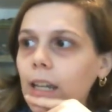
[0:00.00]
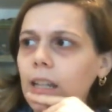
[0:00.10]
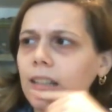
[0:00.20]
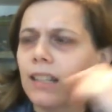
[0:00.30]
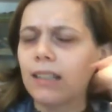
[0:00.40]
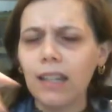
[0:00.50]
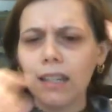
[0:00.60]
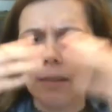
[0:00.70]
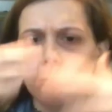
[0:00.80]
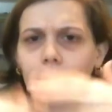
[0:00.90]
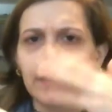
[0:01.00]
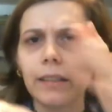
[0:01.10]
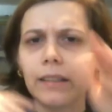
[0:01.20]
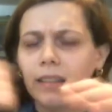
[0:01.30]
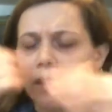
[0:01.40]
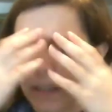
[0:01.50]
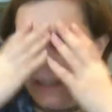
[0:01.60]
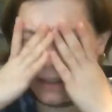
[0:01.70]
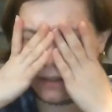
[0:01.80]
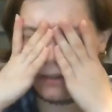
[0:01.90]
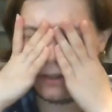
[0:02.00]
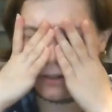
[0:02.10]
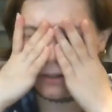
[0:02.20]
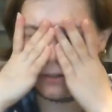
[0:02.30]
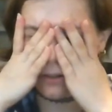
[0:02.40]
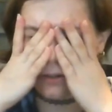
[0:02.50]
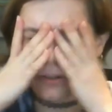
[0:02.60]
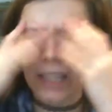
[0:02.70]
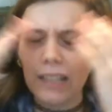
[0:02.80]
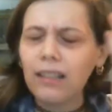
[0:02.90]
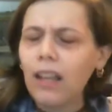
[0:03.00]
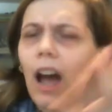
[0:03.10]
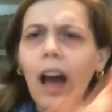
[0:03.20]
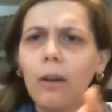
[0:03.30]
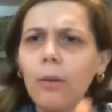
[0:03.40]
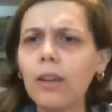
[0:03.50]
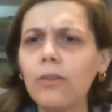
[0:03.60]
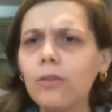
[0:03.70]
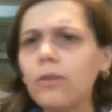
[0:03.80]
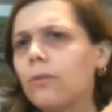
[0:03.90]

he's, like, saying, basically, like, you know, like, he's like, oh, why'd you